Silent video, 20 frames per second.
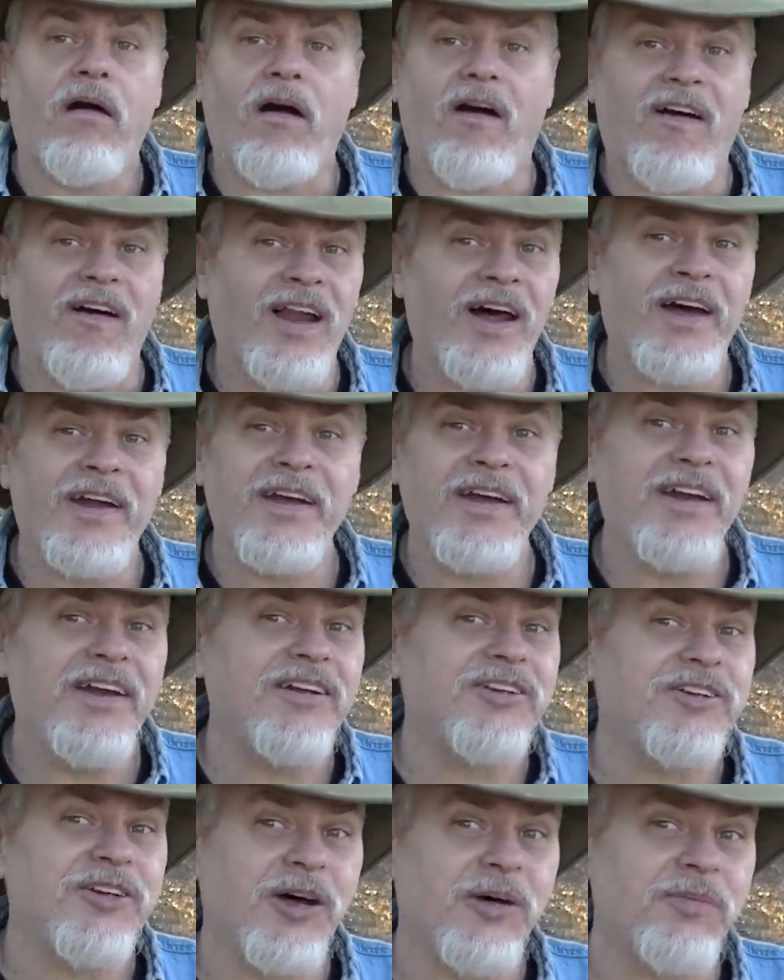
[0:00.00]
All I need
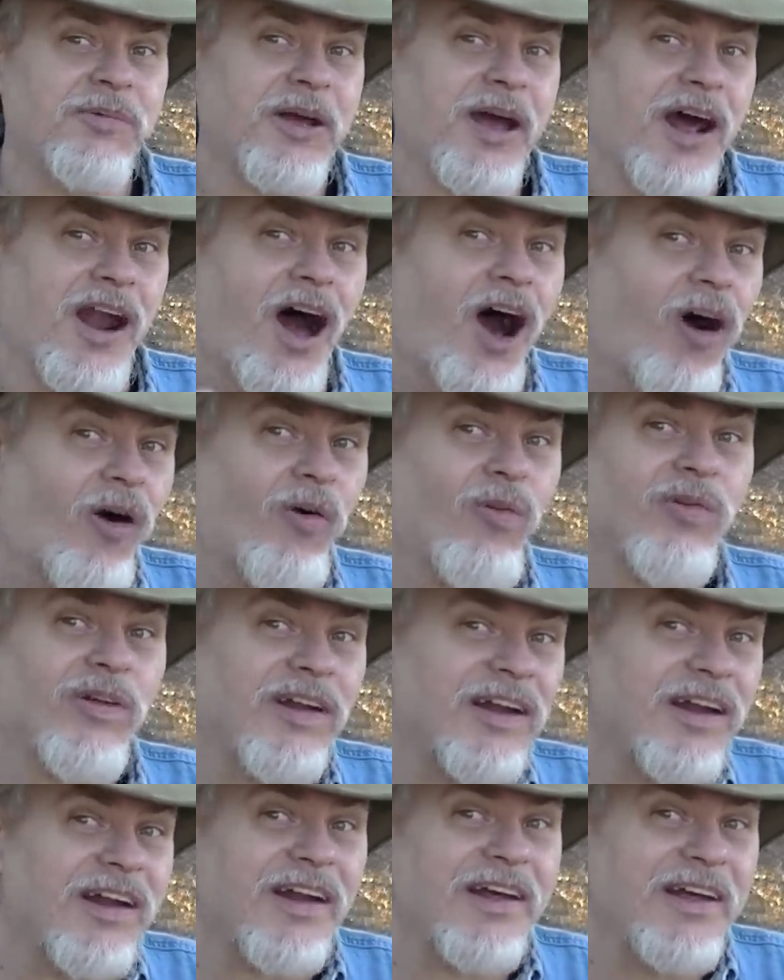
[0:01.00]
is something to kind of hold a
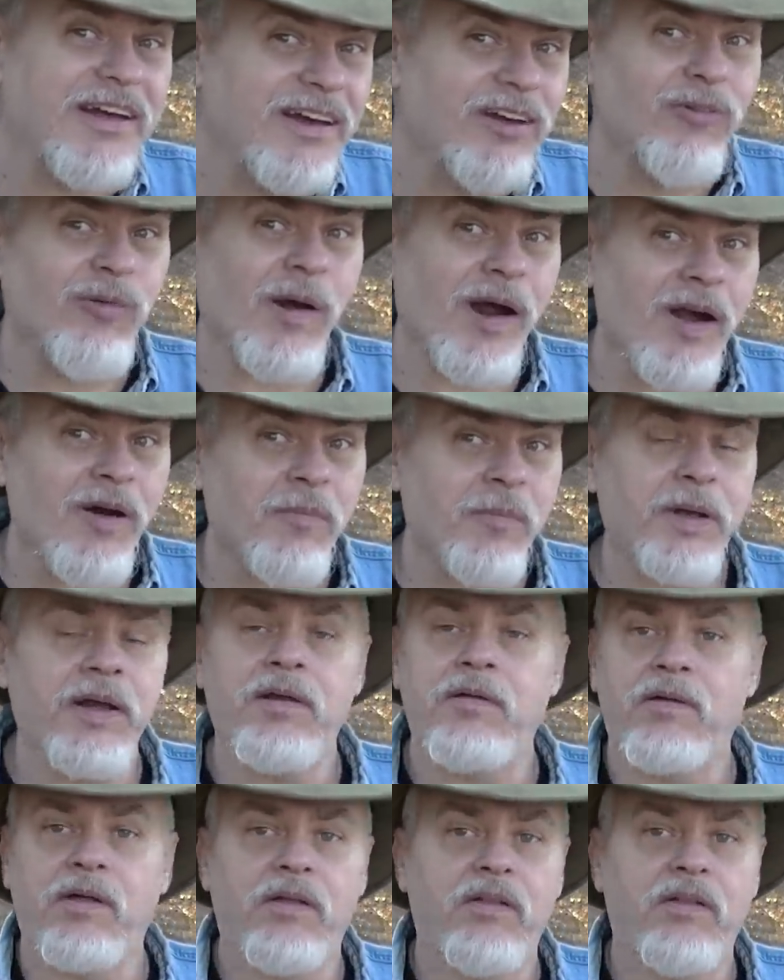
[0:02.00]
little heat around me.